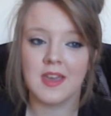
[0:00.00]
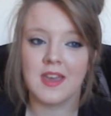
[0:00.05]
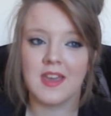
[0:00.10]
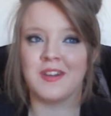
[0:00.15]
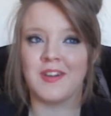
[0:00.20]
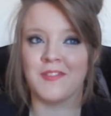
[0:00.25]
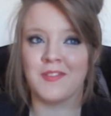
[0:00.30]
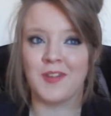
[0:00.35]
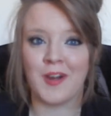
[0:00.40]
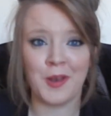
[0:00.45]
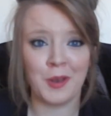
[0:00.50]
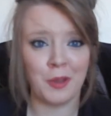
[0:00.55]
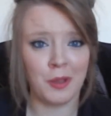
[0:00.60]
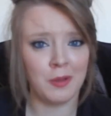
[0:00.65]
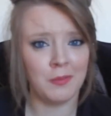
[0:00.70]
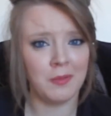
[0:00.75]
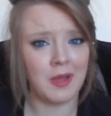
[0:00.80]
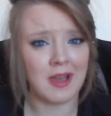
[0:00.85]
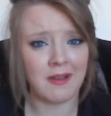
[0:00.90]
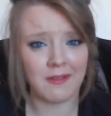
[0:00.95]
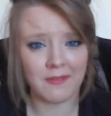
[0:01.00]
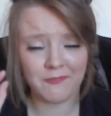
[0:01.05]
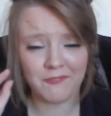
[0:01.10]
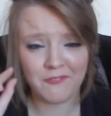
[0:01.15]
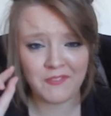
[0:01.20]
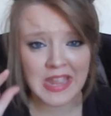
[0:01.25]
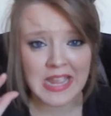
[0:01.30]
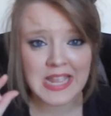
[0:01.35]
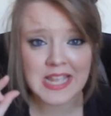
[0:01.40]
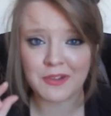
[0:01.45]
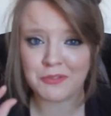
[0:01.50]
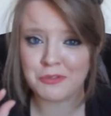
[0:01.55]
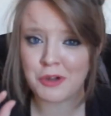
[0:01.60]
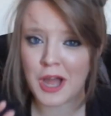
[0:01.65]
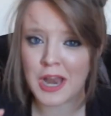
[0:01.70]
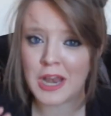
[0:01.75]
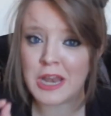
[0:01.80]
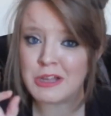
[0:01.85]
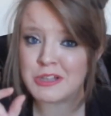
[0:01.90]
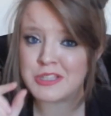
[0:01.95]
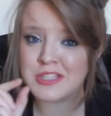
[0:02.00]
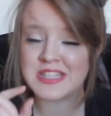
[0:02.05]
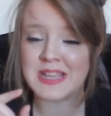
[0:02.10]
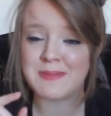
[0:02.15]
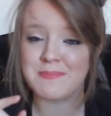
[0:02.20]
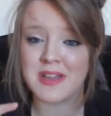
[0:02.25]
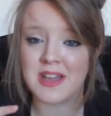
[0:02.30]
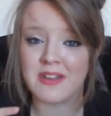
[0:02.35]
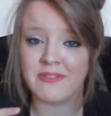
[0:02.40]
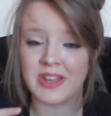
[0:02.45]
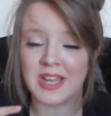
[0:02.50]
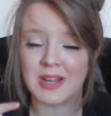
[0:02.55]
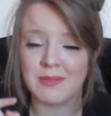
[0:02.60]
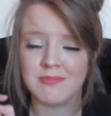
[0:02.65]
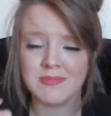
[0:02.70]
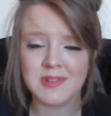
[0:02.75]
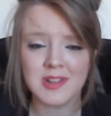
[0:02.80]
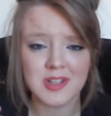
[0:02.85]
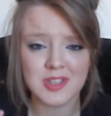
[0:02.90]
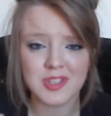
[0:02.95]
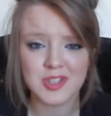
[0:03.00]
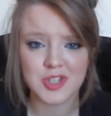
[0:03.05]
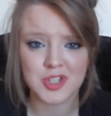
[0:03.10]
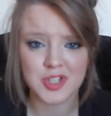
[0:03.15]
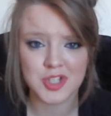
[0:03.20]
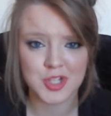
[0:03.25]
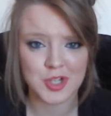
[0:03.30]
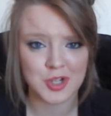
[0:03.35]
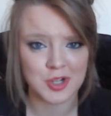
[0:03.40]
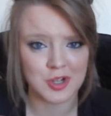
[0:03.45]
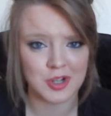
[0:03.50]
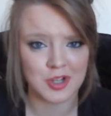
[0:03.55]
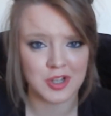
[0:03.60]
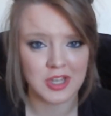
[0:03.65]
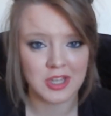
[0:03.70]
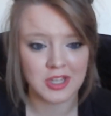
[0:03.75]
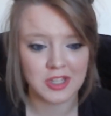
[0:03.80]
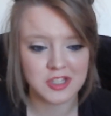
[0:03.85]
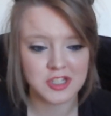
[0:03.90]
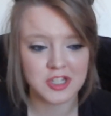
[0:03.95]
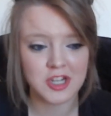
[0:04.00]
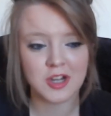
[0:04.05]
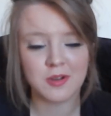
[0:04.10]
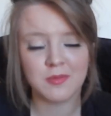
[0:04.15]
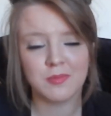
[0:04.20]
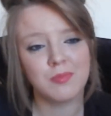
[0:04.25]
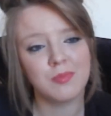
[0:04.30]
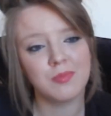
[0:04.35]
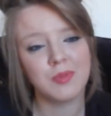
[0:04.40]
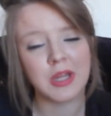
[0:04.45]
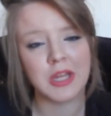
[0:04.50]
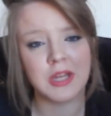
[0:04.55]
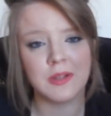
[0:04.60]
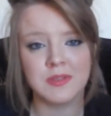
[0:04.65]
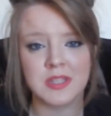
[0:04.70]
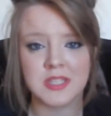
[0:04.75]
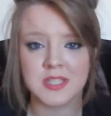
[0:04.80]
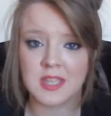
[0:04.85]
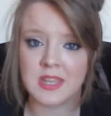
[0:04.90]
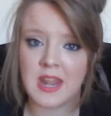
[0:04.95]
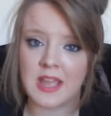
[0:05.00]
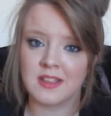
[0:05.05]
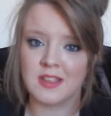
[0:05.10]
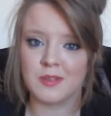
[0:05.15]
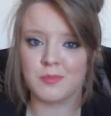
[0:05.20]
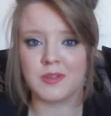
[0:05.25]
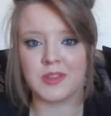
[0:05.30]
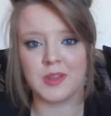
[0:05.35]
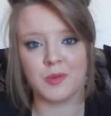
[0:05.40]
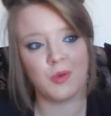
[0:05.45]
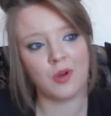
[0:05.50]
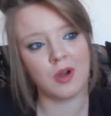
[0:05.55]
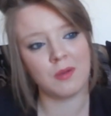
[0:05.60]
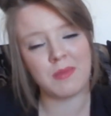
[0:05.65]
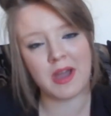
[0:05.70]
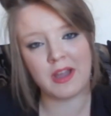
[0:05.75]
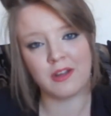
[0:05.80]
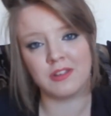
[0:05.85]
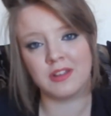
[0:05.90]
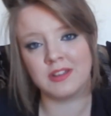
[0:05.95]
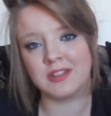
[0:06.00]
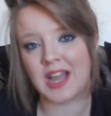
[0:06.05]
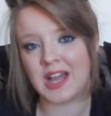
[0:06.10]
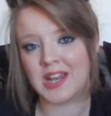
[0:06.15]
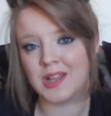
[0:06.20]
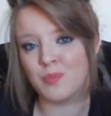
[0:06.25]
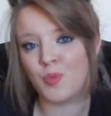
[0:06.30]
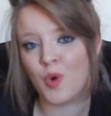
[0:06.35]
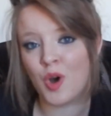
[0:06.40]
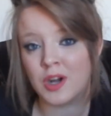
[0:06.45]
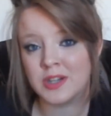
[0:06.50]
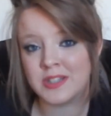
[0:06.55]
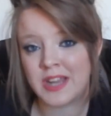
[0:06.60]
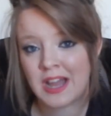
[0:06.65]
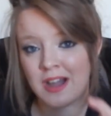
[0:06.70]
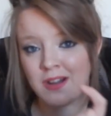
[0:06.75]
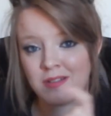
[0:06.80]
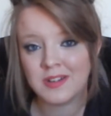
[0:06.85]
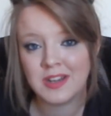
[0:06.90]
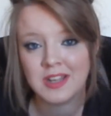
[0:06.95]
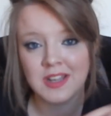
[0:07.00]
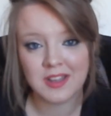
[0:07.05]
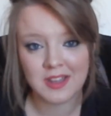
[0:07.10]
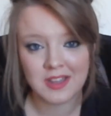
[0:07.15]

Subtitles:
I think I've got a little snippet of it, I'm not too sure. Do you know, Disconnected, when Michael and Callum walked down?